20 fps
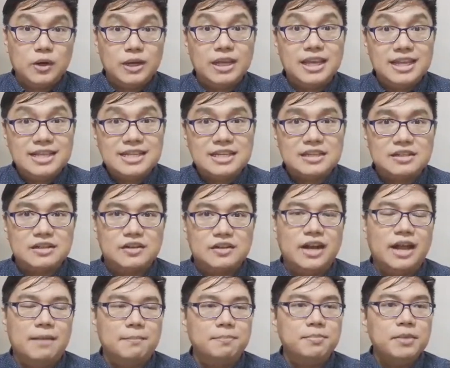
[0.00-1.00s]

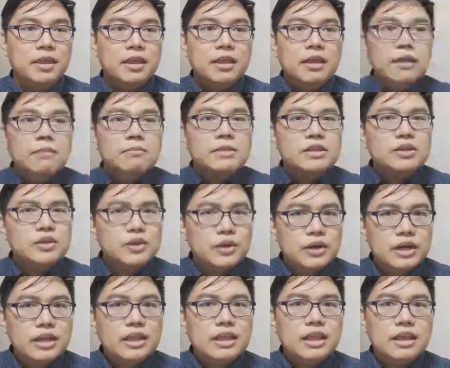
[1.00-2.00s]
Instagram,
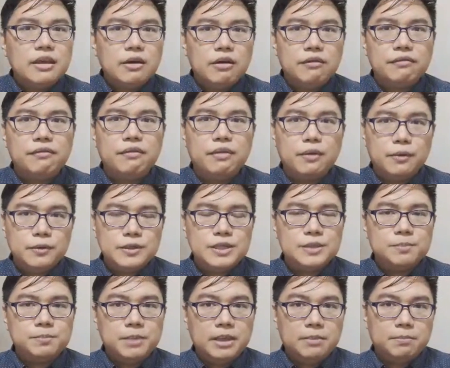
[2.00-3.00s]
majority of those
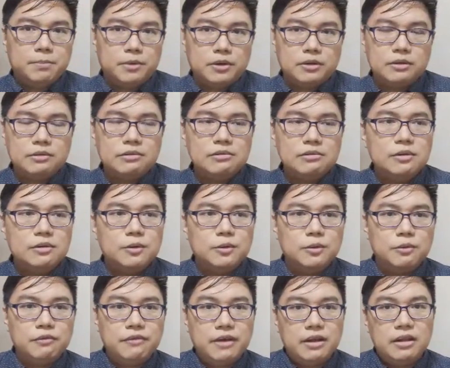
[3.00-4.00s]
people
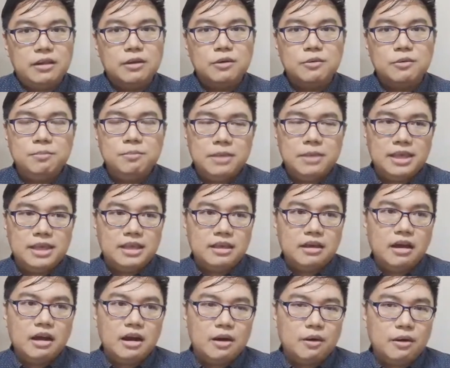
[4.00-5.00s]
who follow me
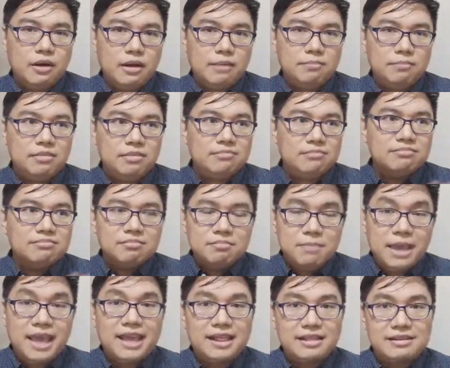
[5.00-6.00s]
are
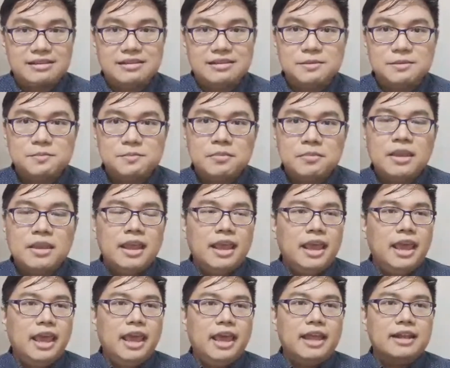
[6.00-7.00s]
males.
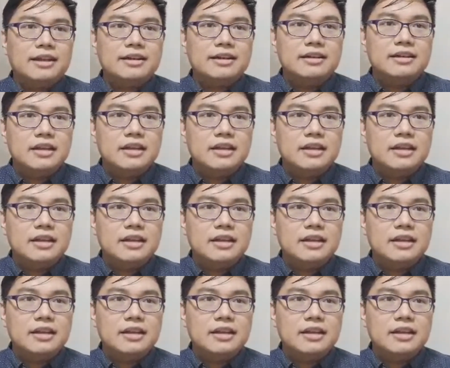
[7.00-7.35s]
And